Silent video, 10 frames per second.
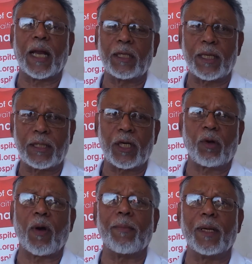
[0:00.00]
that there's a
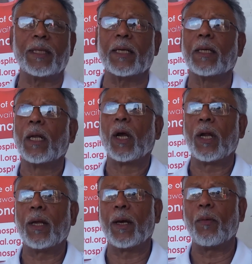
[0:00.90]
requirement that
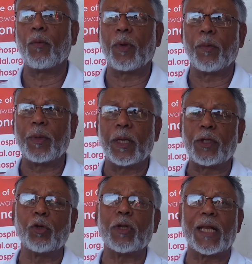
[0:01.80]

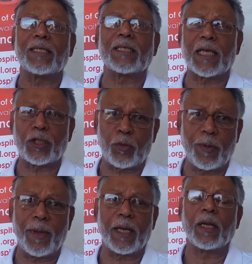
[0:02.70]
due diligence has to be
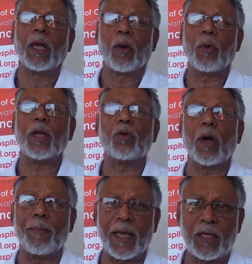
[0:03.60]
made when you
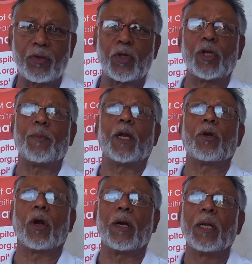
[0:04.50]
are making treatment
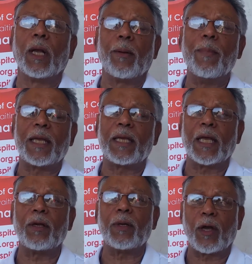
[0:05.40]
or making
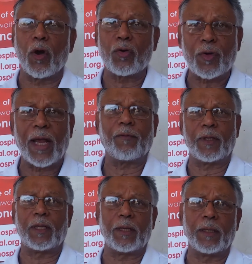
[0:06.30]
any contract
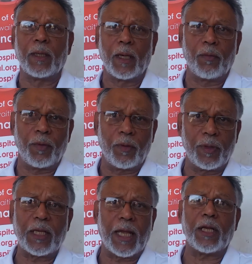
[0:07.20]

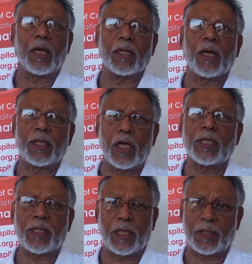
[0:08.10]
with any other
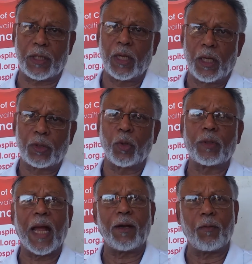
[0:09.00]
agencies. So
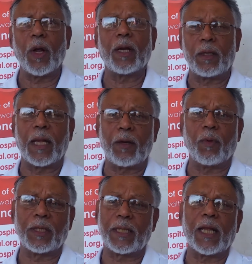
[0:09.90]
that one
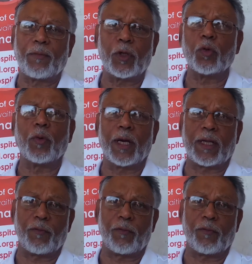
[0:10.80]
thing that we do very good.